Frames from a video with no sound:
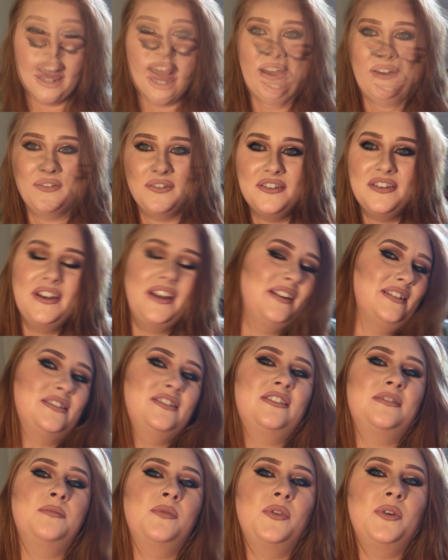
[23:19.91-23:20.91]
I will
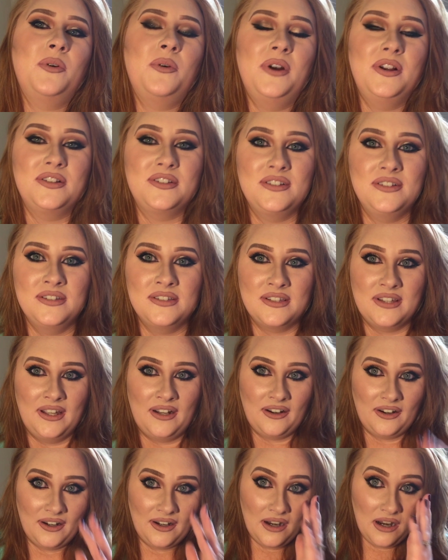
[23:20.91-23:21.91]
answer more questions
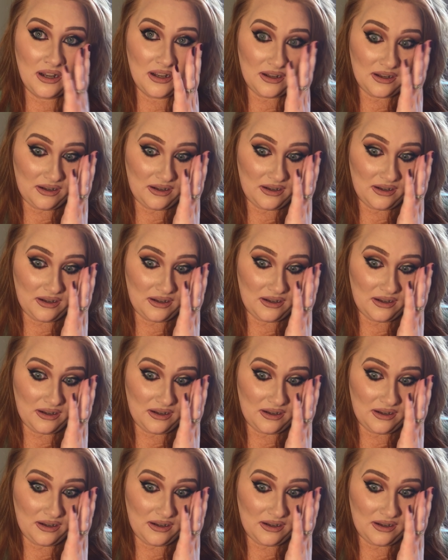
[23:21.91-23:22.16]
later.